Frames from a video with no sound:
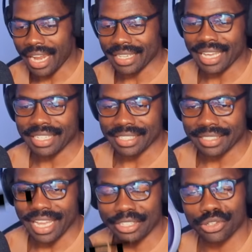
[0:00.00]
and that
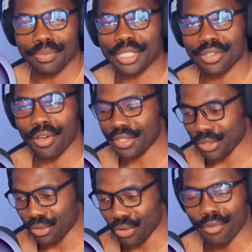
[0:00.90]
is that Ubisoft
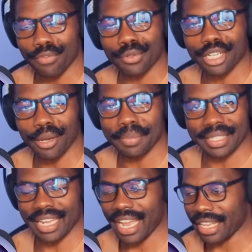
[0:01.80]
is an awful
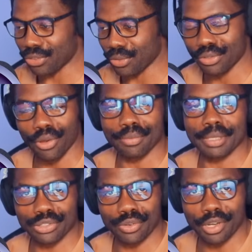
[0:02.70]
company and should not
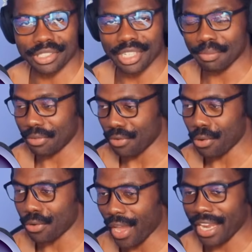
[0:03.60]
be trusted
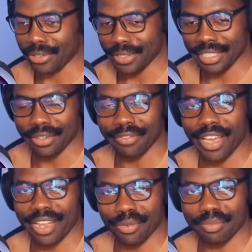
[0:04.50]
before you actually see the
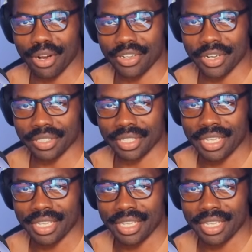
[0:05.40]
final product,